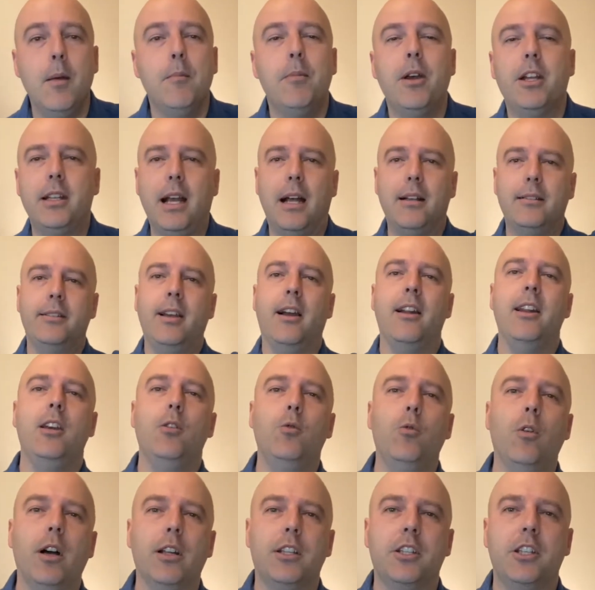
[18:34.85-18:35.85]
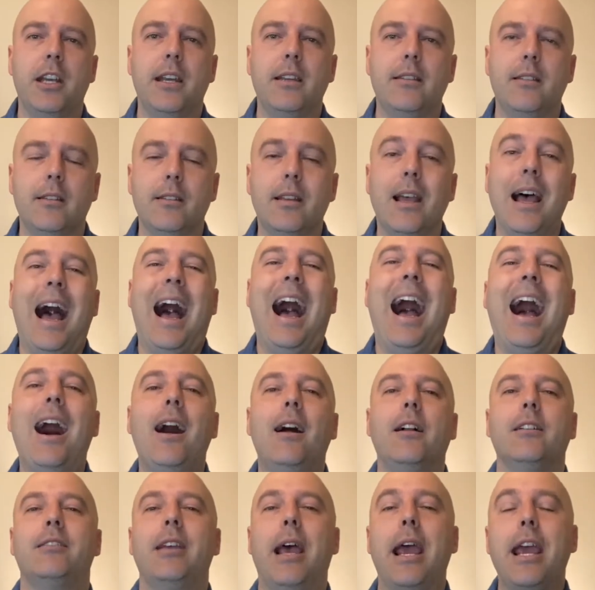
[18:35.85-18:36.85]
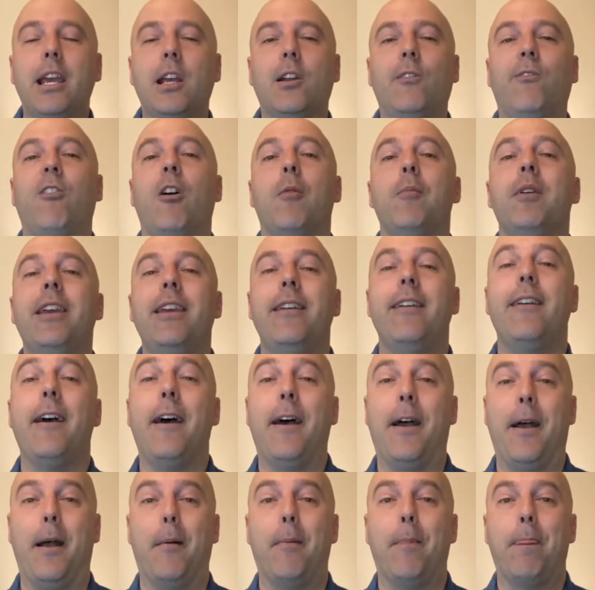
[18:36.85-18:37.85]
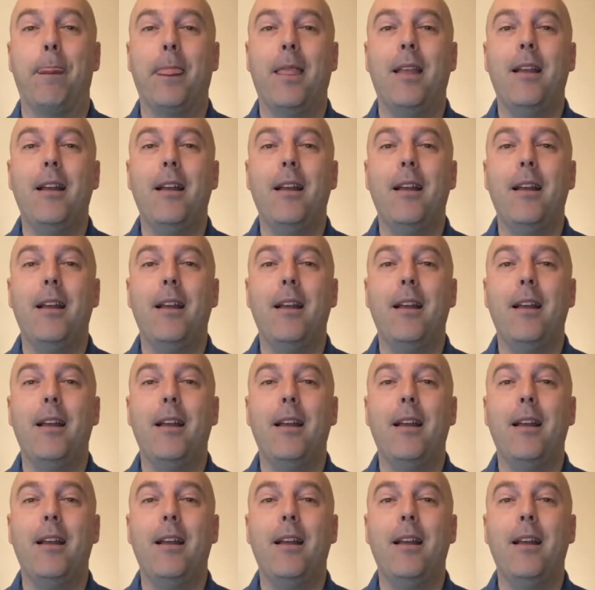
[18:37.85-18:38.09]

But I'll tell you what, Jesus, I'll take it from here.